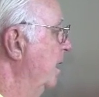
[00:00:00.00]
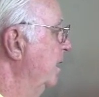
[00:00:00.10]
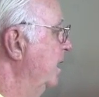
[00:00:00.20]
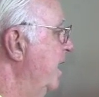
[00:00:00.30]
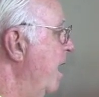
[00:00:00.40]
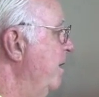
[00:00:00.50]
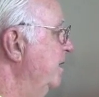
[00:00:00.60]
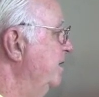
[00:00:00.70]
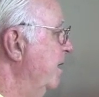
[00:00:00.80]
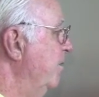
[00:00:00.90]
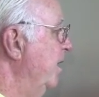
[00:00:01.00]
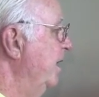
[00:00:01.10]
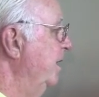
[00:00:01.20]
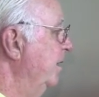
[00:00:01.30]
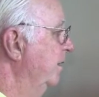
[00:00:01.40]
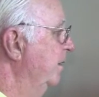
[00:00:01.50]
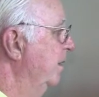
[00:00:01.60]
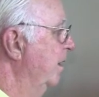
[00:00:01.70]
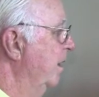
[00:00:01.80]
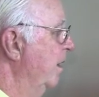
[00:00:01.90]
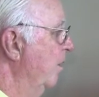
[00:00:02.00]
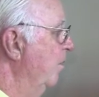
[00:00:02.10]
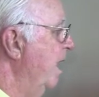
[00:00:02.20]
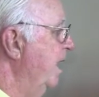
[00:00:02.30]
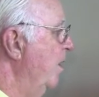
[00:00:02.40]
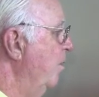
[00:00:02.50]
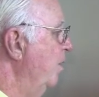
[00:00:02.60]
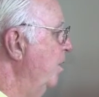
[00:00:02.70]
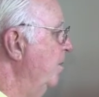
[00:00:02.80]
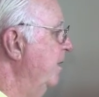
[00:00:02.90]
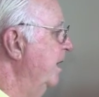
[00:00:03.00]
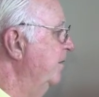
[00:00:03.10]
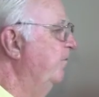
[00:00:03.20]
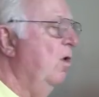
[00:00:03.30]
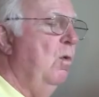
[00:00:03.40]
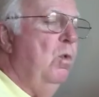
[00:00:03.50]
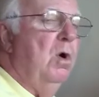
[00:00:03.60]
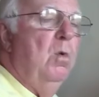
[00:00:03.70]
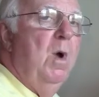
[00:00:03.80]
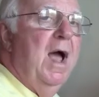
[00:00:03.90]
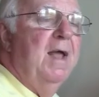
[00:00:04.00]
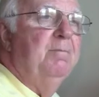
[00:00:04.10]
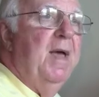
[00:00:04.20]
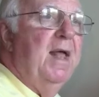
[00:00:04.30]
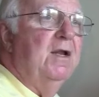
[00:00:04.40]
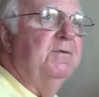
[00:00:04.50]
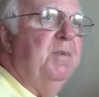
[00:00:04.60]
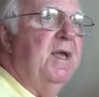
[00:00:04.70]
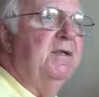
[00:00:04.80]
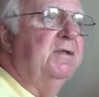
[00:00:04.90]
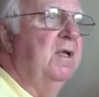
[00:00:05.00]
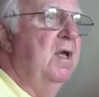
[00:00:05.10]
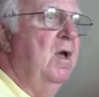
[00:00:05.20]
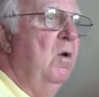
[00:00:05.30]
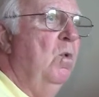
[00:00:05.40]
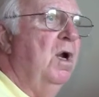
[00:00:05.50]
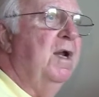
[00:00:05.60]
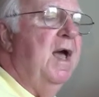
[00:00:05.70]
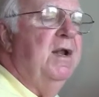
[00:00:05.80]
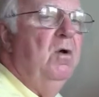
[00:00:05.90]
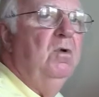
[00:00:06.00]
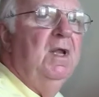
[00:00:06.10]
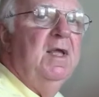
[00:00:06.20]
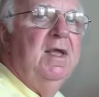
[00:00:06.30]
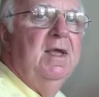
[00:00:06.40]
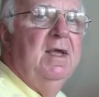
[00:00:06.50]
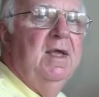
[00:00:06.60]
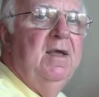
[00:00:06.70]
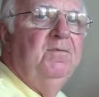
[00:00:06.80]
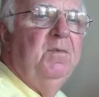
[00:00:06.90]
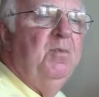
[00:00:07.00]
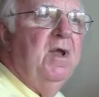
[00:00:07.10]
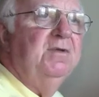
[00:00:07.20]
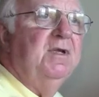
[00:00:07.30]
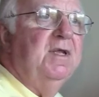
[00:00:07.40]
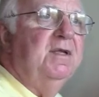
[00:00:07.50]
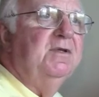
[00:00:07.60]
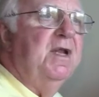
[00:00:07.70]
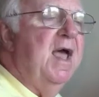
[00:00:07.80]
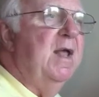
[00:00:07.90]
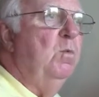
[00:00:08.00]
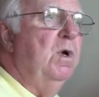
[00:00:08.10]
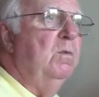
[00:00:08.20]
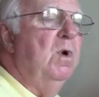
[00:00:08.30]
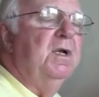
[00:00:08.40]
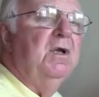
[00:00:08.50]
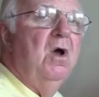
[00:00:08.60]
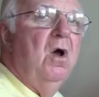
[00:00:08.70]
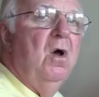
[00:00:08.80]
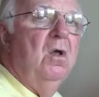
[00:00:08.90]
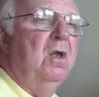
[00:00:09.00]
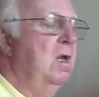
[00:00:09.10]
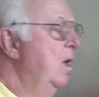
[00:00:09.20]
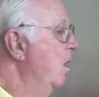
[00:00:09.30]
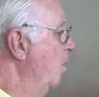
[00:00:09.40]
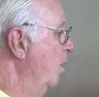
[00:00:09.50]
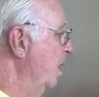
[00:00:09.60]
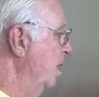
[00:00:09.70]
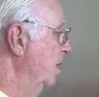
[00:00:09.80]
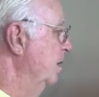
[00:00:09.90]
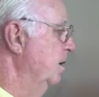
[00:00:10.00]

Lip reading: The common submarine radio room is for a worldwide battle space where not only if the president gets a 911 call, will